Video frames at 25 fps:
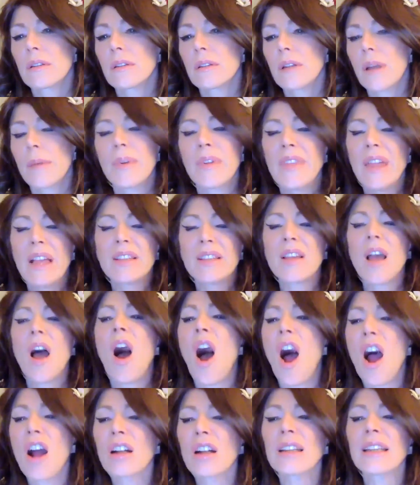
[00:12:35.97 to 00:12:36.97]
I mean, that's
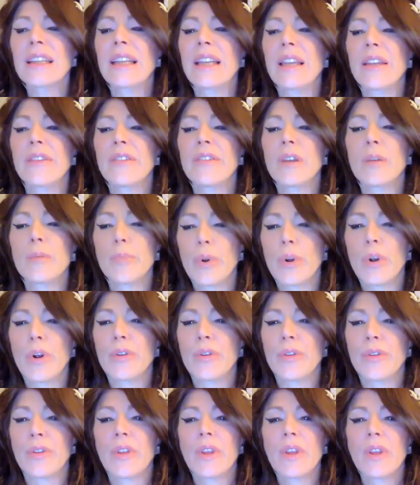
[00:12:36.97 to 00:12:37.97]
hardly giving
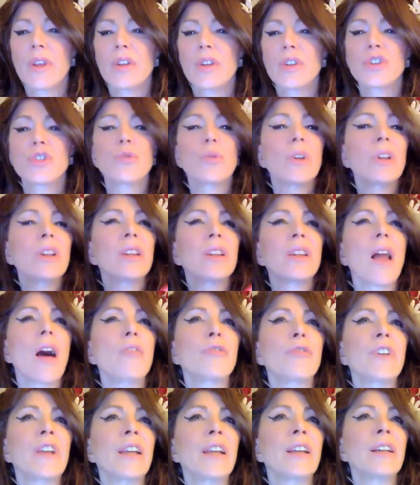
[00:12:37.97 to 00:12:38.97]
birth to a
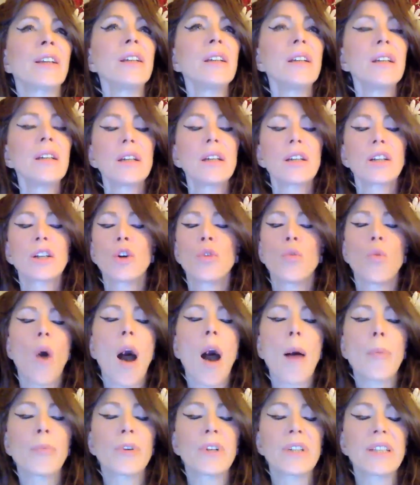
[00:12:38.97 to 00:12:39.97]
loving,
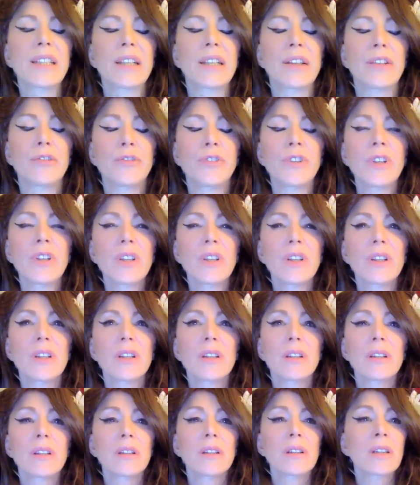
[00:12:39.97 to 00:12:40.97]
cooperative,
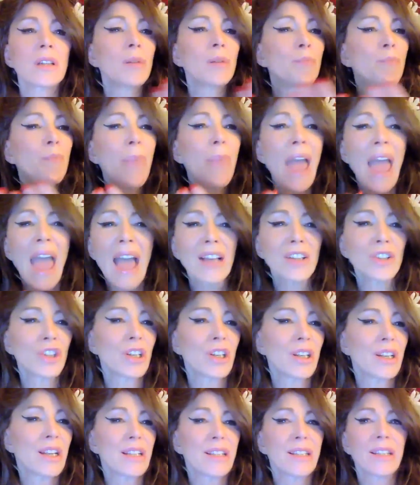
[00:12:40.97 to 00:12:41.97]

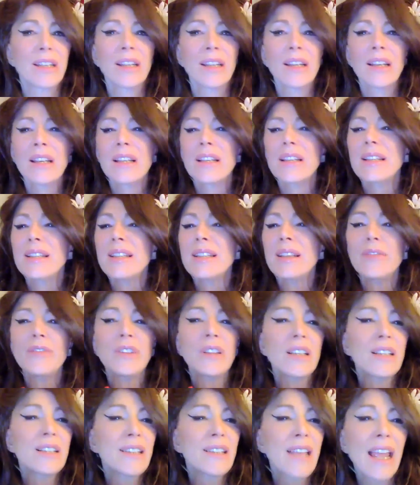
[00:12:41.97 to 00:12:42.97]
compassionate
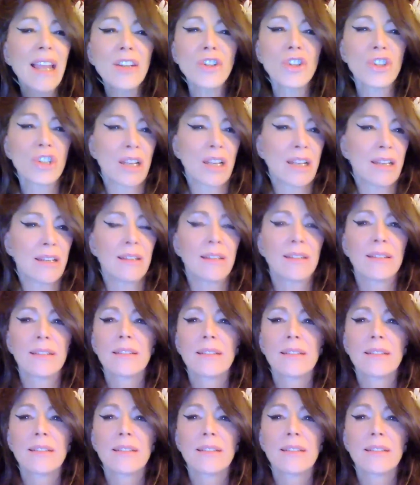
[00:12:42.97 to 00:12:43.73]
civilization.